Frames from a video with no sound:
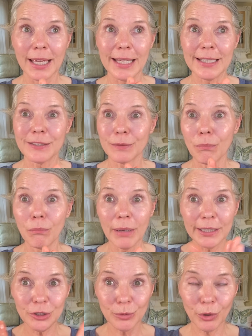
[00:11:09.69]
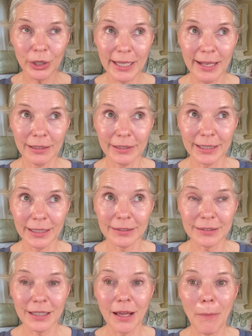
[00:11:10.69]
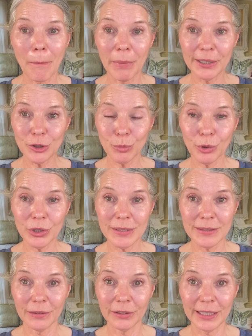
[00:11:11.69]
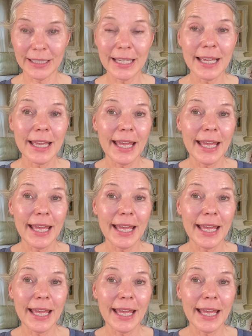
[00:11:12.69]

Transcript: is much more elegant, much more silky,